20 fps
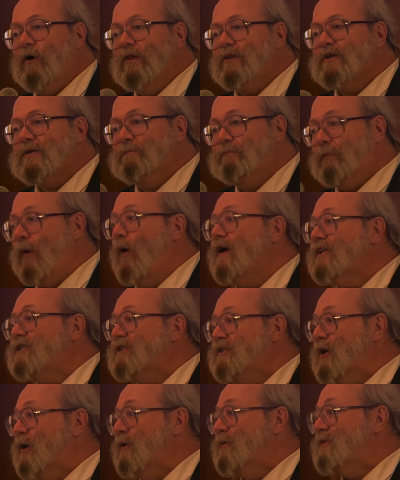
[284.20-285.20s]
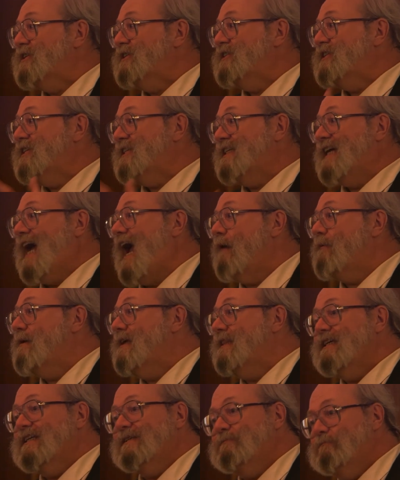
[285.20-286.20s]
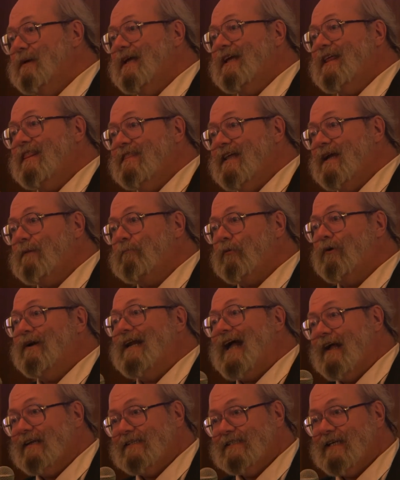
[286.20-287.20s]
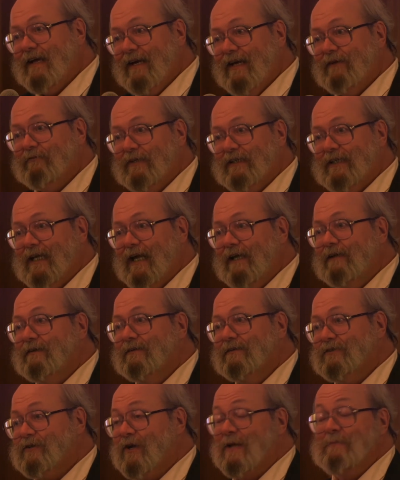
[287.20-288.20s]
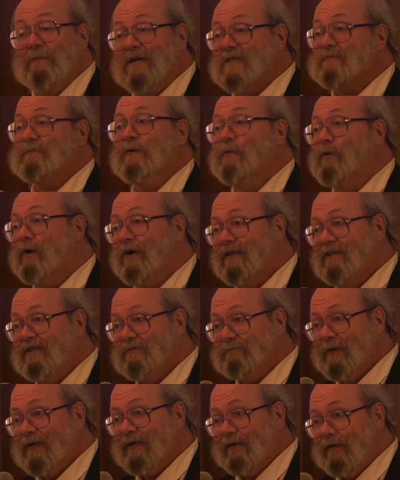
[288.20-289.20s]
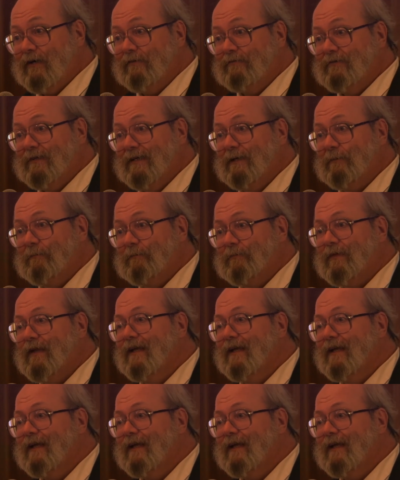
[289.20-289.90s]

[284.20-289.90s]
all his boss knows is he's carrying these big, thick printouts out every so he must be working his butt off, you know.